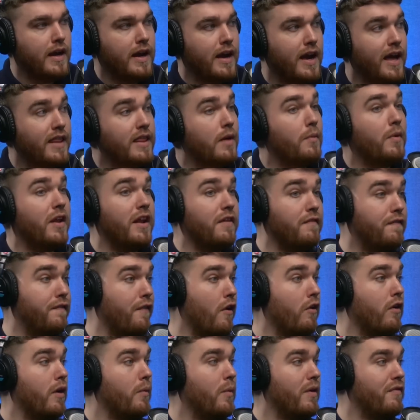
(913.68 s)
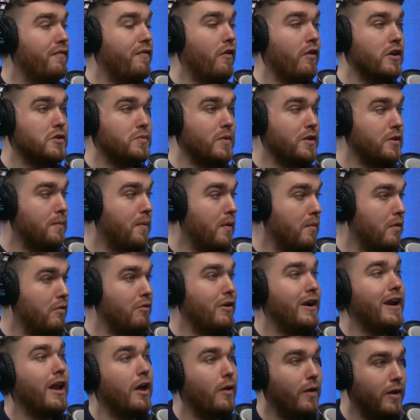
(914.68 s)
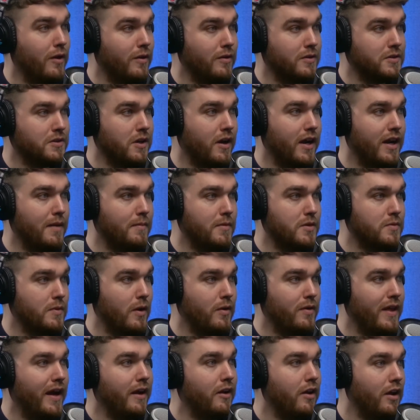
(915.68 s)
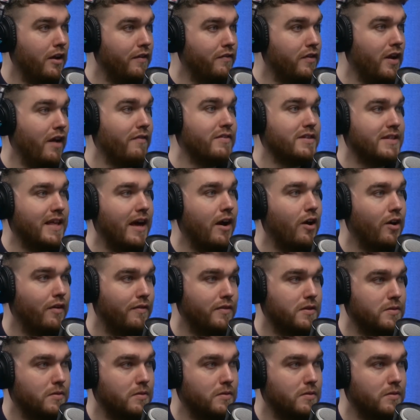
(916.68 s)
and then with Forest, when you put Murillo alongside him as well, that kind of covers that off